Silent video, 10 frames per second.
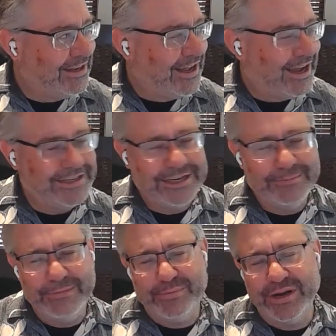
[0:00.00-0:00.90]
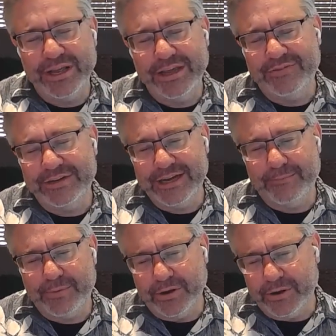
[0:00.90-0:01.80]
I tend to be pretty even
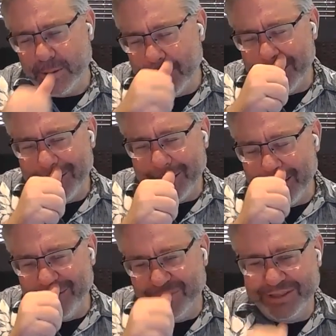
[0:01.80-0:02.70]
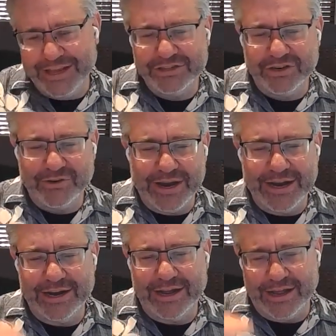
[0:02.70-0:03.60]
tempered, and when things are
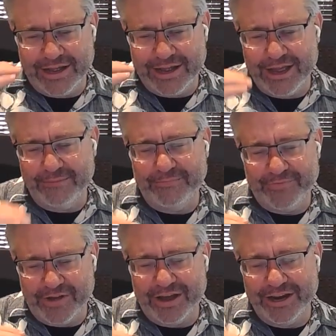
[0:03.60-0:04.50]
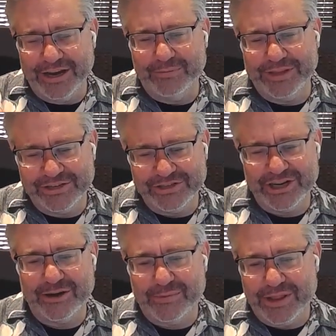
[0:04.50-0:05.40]
great, I'm fine, and when things are
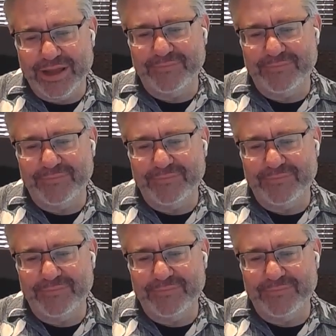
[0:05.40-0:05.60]
terrible, I'm